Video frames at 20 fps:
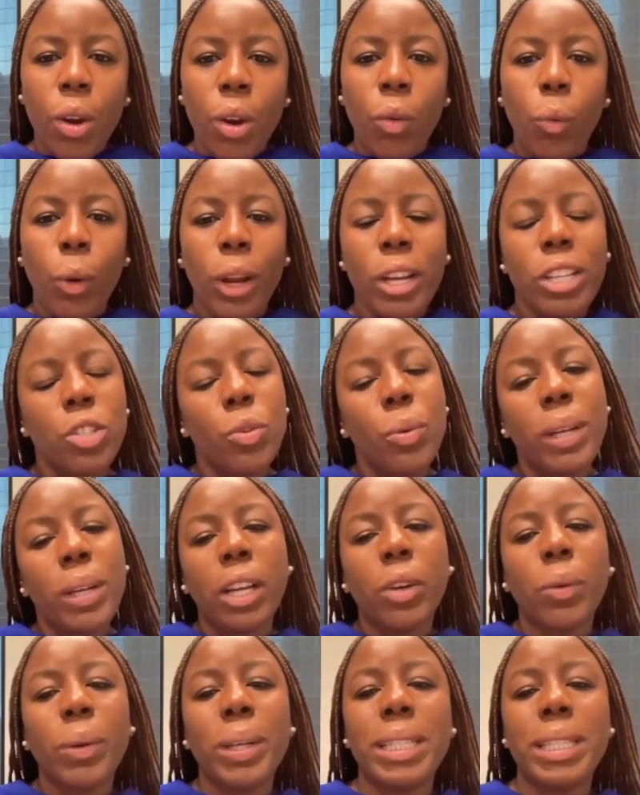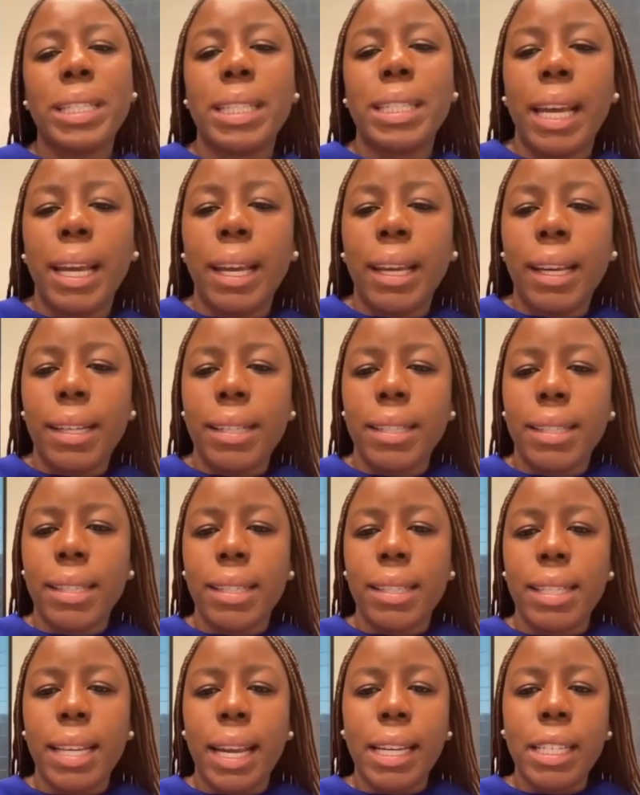Racial inequity today is
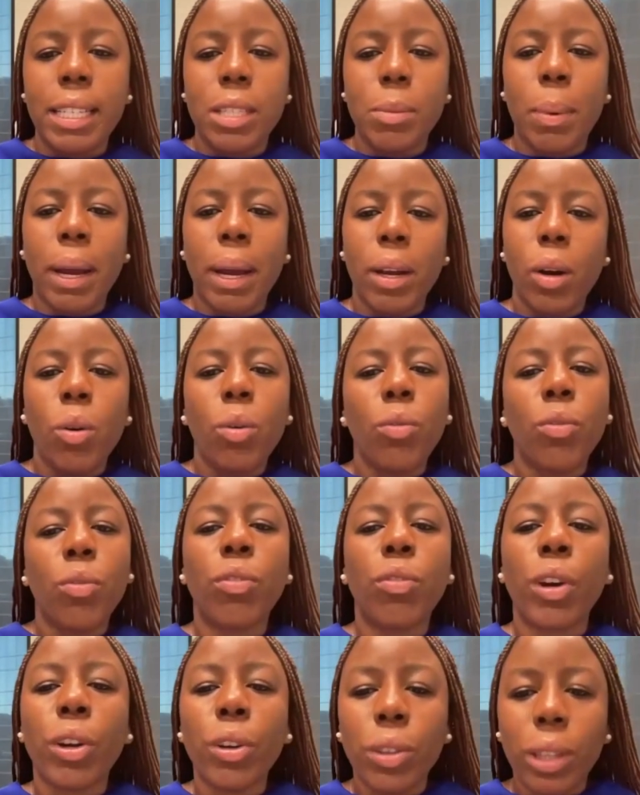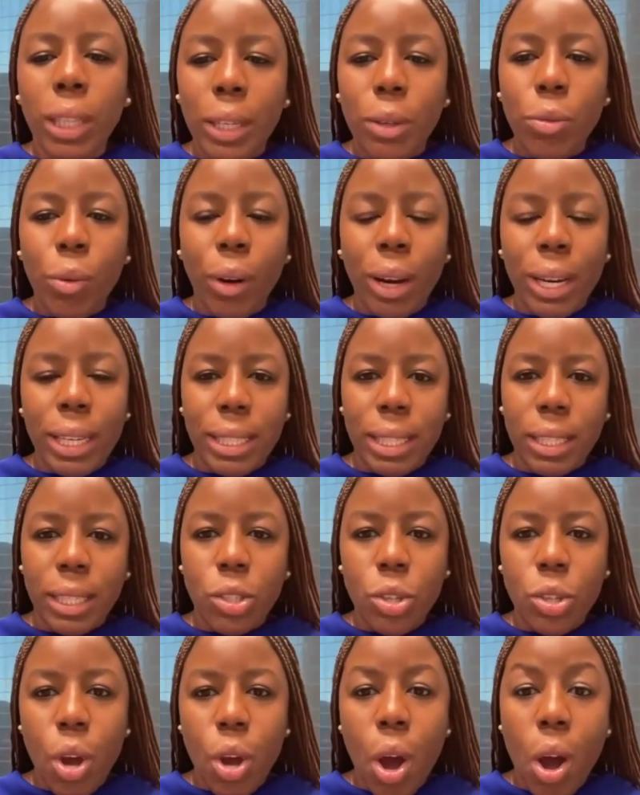sustained by overtly racist
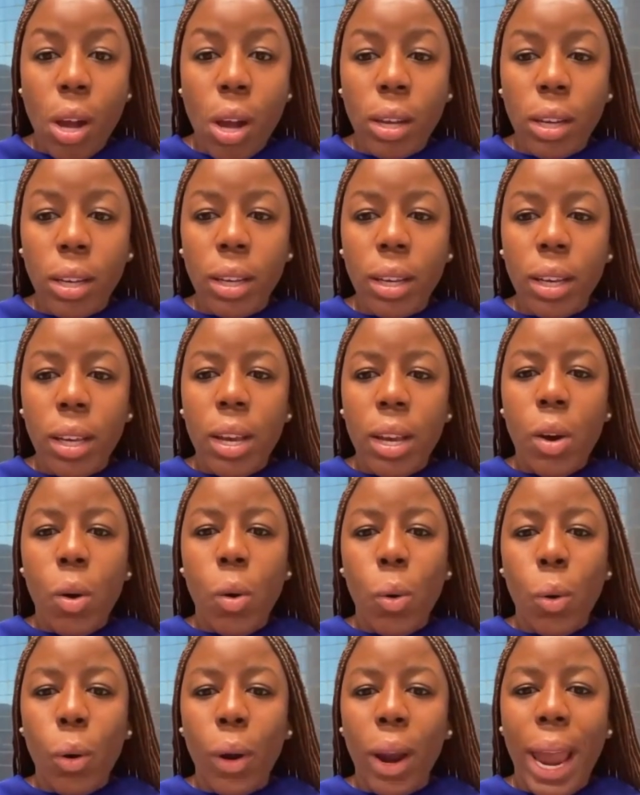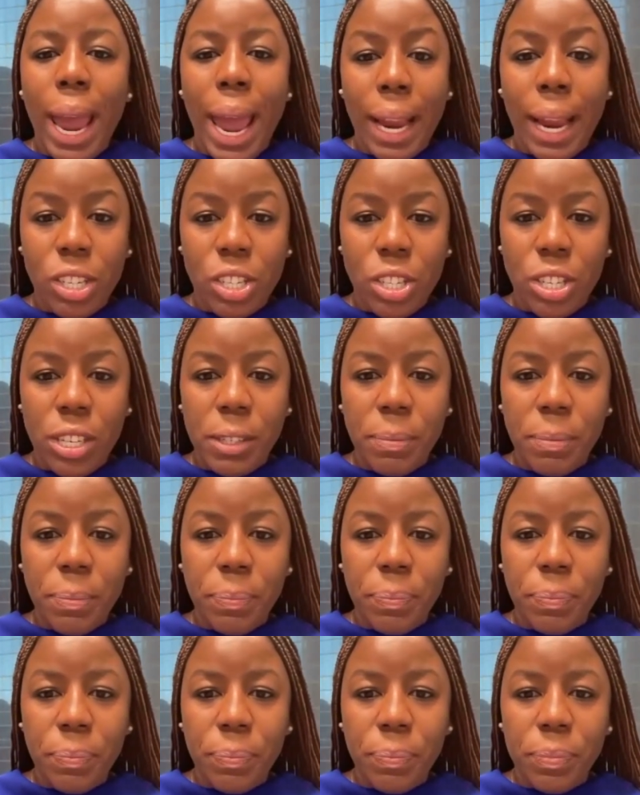talk or action,
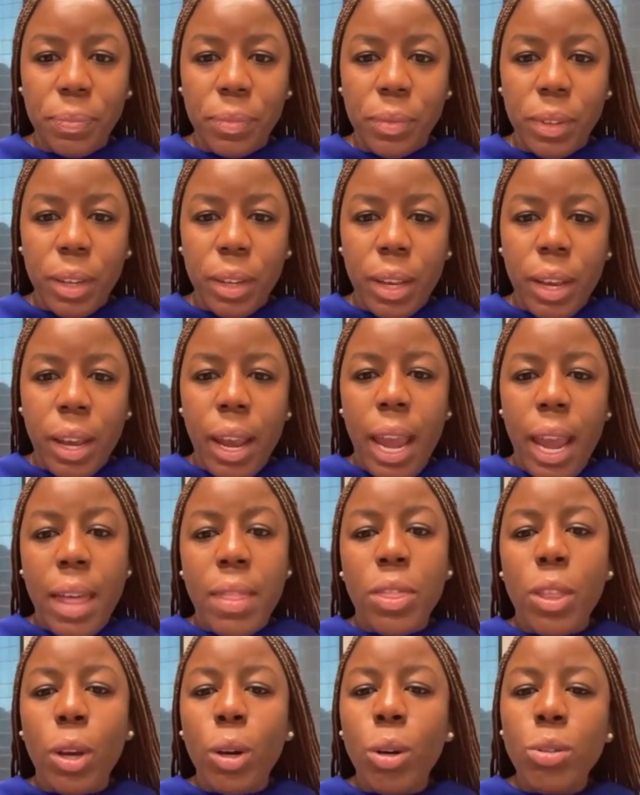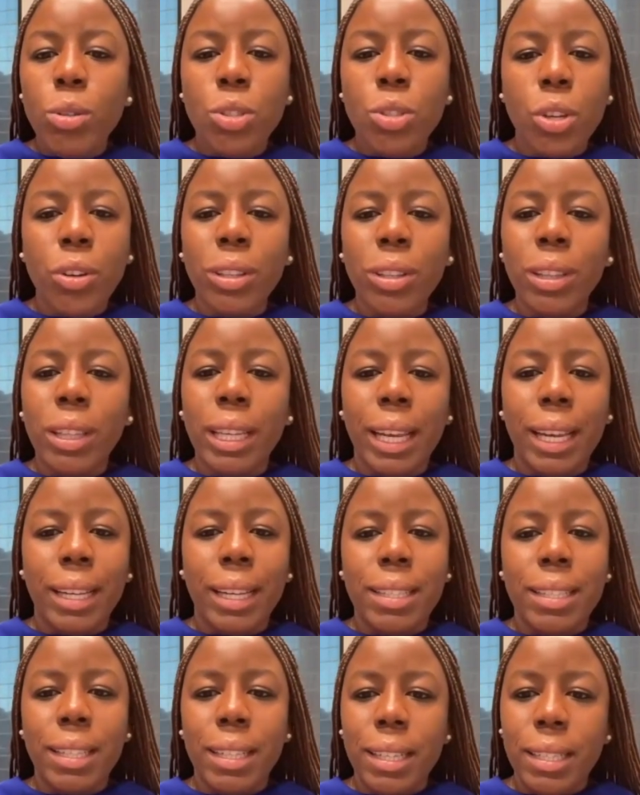and those certainly
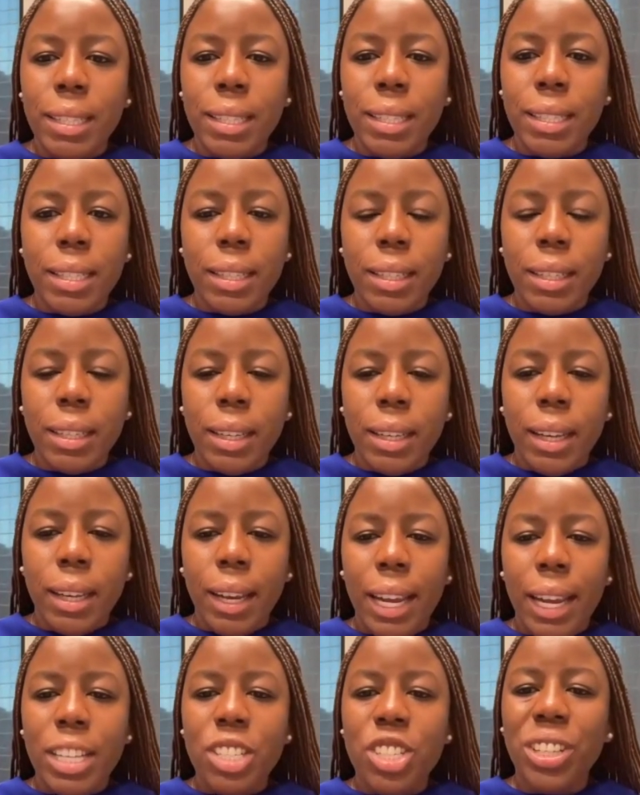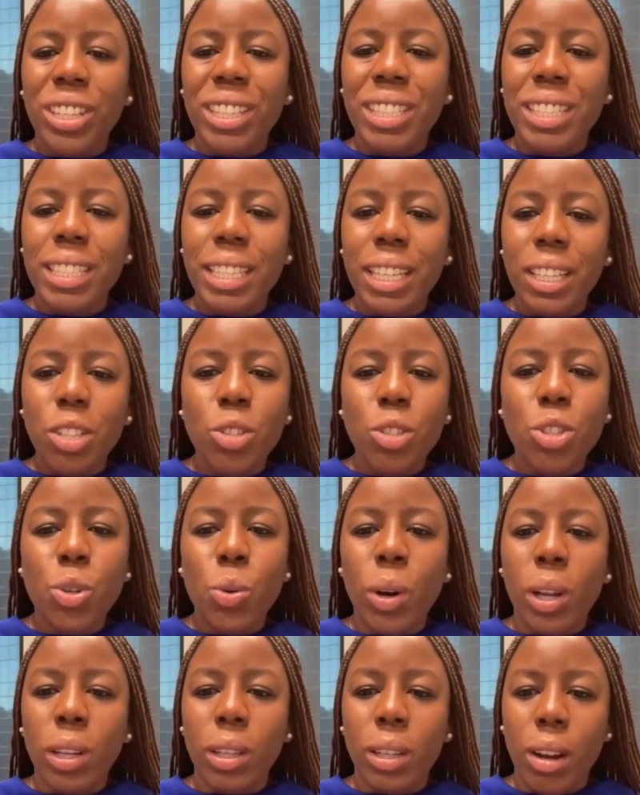exist and should continue to
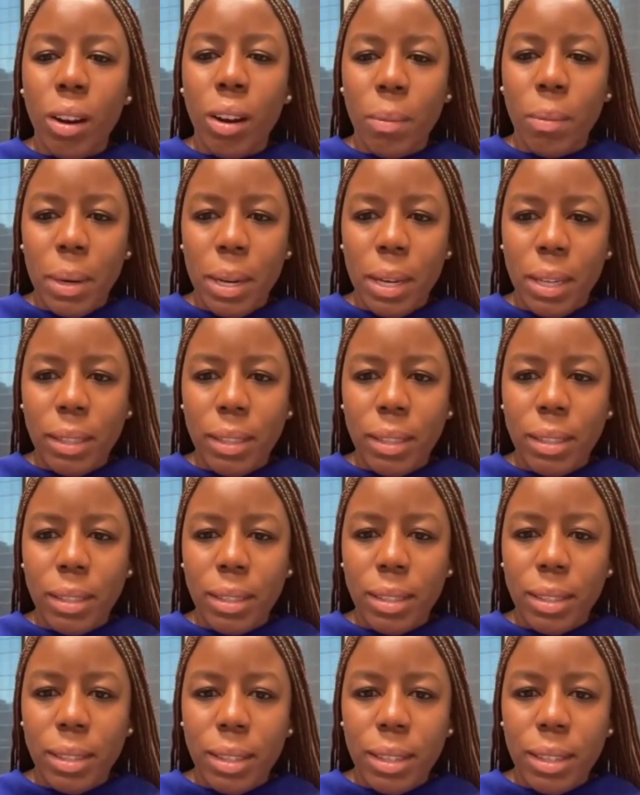alarm us.